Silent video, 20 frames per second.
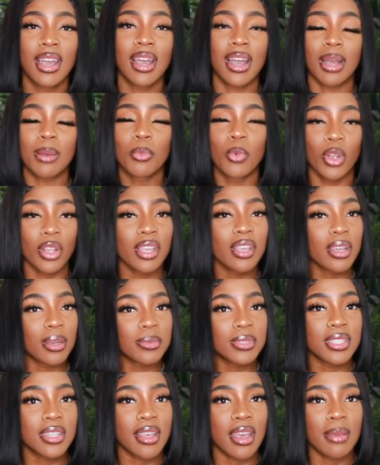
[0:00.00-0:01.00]
I'm working up
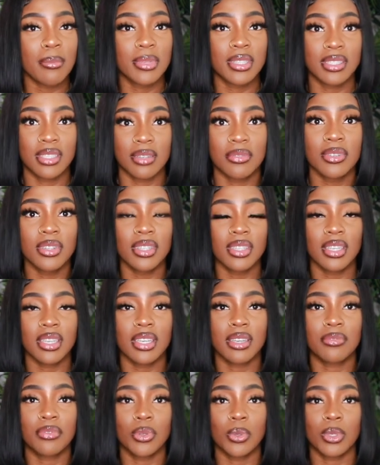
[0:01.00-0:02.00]
to that, but definitely
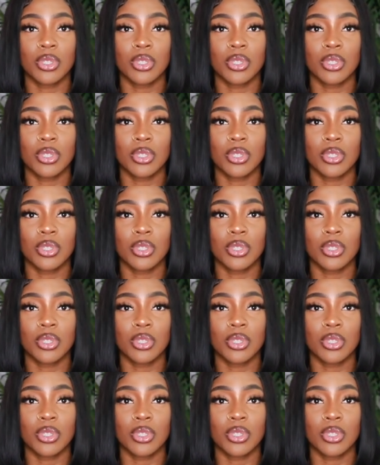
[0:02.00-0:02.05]
if you